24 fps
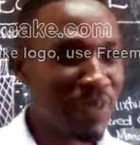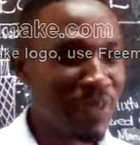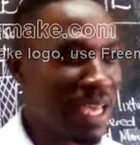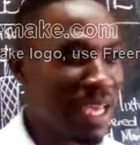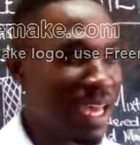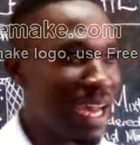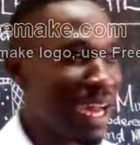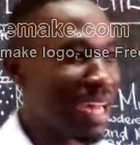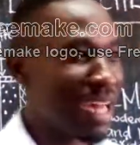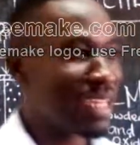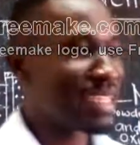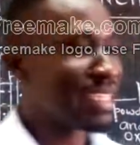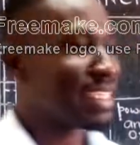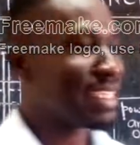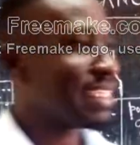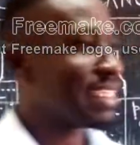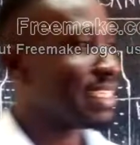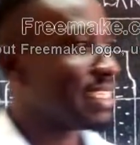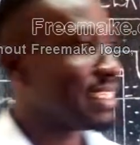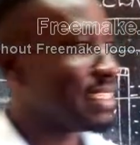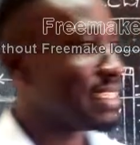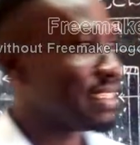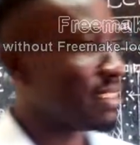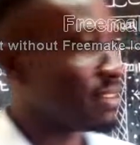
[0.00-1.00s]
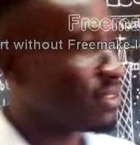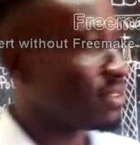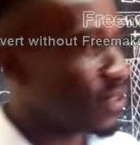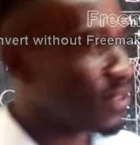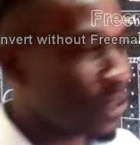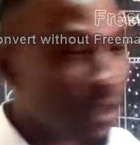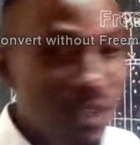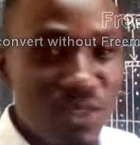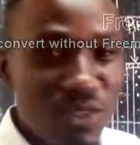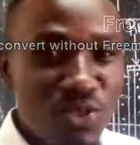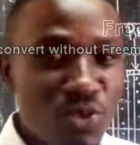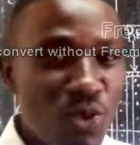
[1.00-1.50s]
And to
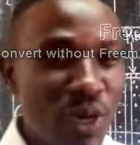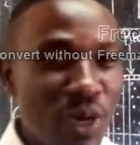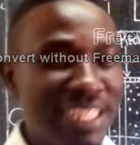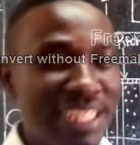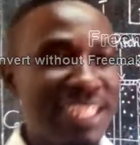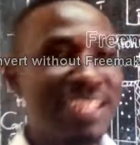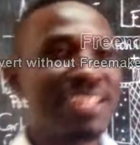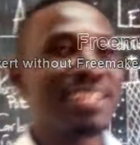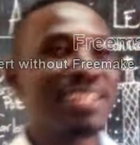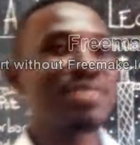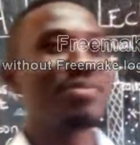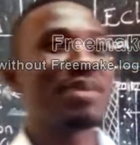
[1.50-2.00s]
those who attended my